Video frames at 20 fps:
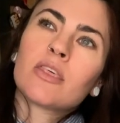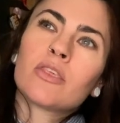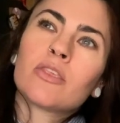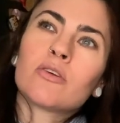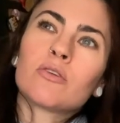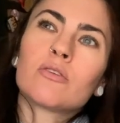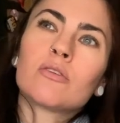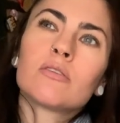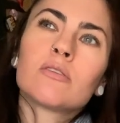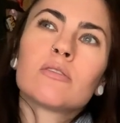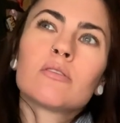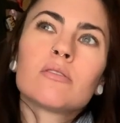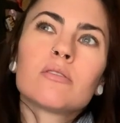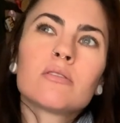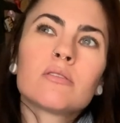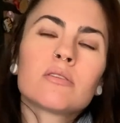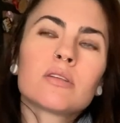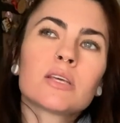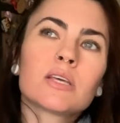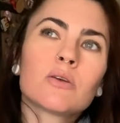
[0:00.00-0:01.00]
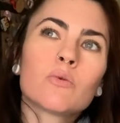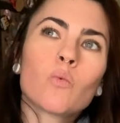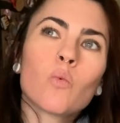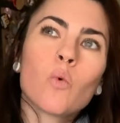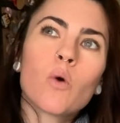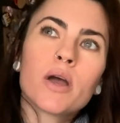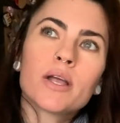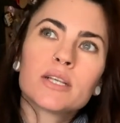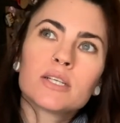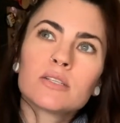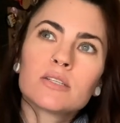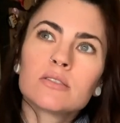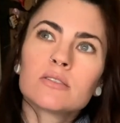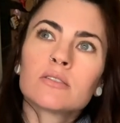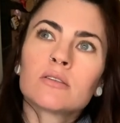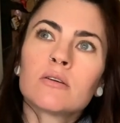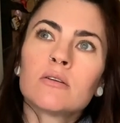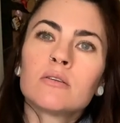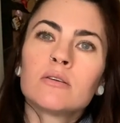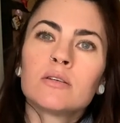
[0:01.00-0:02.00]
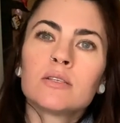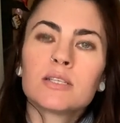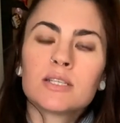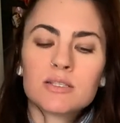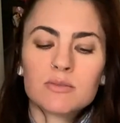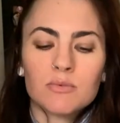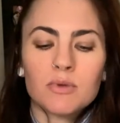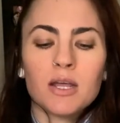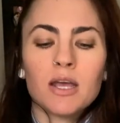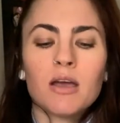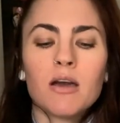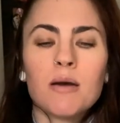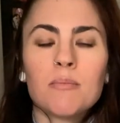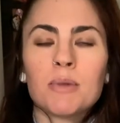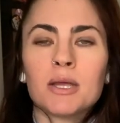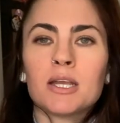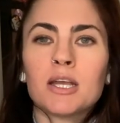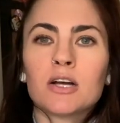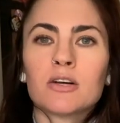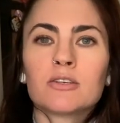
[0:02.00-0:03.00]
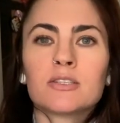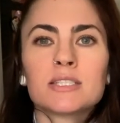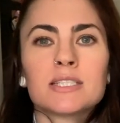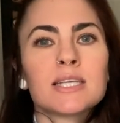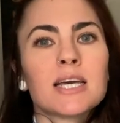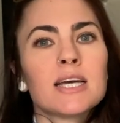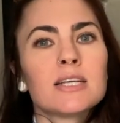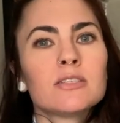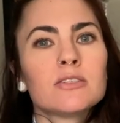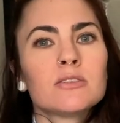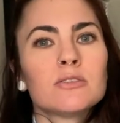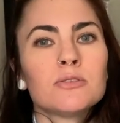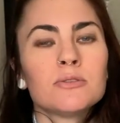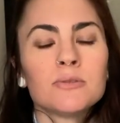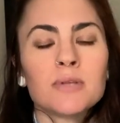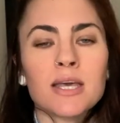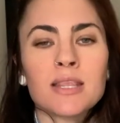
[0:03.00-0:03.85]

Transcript: 31 years old is when I got my knuckles tattooed.